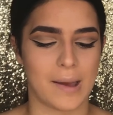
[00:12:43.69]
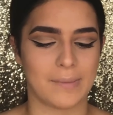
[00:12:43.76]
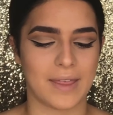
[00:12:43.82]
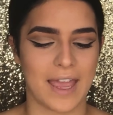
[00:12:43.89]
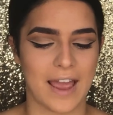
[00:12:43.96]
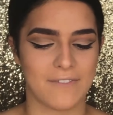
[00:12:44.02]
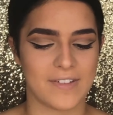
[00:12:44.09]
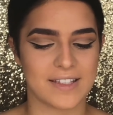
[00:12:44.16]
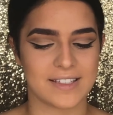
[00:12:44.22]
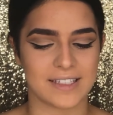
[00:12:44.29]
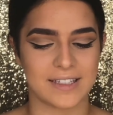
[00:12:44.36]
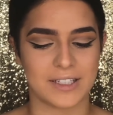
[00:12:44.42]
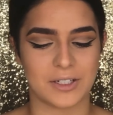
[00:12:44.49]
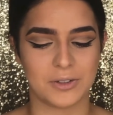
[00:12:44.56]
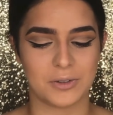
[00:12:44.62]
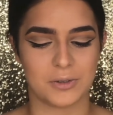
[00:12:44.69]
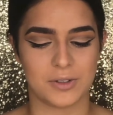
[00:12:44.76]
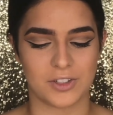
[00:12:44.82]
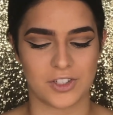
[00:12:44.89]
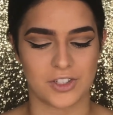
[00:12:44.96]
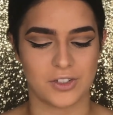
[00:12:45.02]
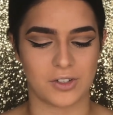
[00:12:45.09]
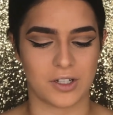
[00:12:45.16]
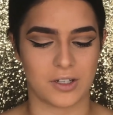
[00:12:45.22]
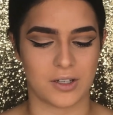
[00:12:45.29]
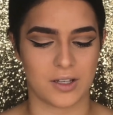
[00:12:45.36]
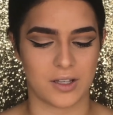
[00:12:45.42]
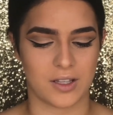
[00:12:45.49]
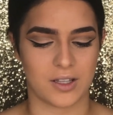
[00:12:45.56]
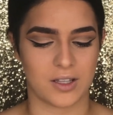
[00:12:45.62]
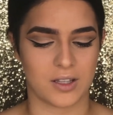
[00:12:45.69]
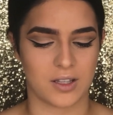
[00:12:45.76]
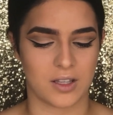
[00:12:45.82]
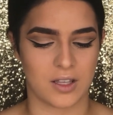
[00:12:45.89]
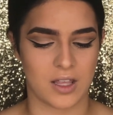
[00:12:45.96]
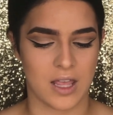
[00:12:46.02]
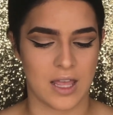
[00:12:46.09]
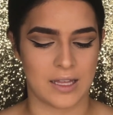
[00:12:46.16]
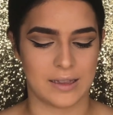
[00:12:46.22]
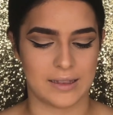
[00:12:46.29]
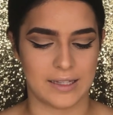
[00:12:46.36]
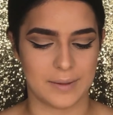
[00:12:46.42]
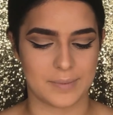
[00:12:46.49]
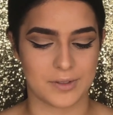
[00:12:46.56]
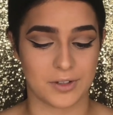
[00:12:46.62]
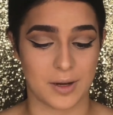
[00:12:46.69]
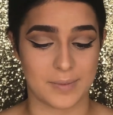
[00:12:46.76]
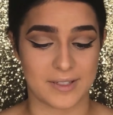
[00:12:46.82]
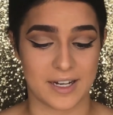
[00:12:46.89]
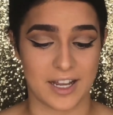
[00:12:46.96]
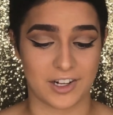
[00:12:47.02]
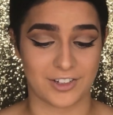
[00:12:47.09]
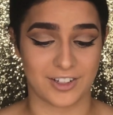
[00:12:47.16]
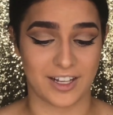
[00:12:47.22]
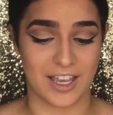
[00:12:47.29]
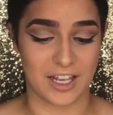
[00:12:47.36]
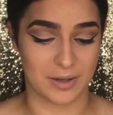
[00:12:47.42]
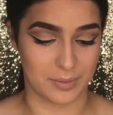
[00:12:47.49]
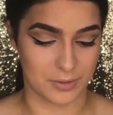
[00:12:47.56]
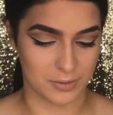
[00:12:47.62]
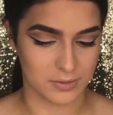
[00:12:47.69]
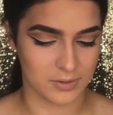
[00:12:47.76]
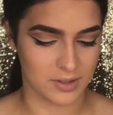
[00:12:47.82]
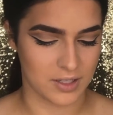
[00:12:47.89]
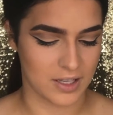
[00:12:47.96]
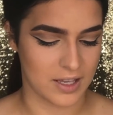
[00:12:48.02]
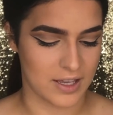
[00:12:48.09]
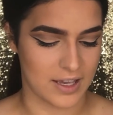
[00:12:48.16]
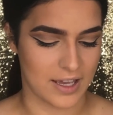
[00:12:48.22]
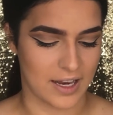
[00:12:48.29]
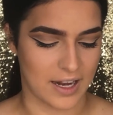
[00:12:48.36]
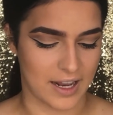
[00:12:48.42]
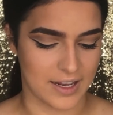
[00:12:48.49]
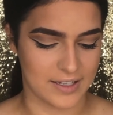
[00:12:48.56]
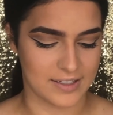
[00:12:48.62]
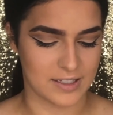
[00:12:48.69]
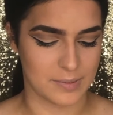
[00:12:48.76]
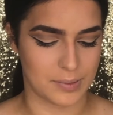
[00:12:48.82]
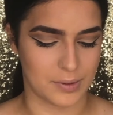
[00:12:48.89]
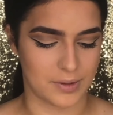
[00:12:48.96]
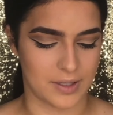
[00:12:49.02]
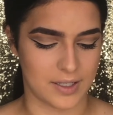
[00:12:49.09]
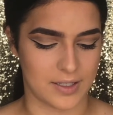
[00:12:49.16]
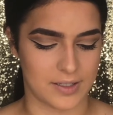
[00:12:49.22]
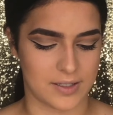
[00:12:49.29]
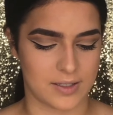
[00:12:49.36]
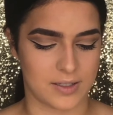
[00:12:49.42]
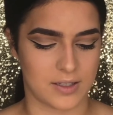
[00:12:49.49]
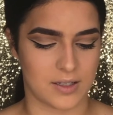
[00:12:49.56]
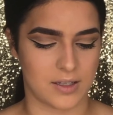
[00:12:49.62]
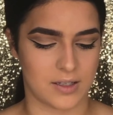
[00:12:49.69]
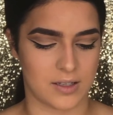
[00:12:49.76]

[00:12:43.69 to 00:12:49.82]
They have these like little sugar lip scrubs that are actually edible, and I used to put this